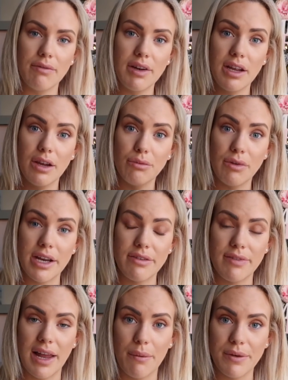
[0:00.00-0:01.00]
lovely red
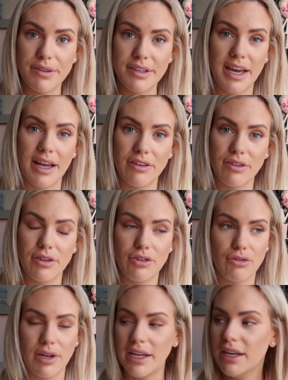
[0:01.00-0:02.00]
flowers to add to the
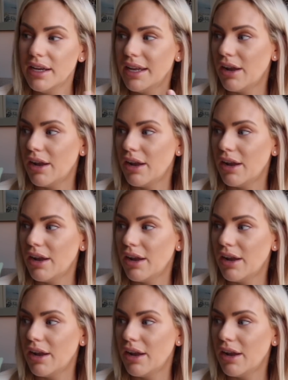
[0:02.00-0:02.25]
tree.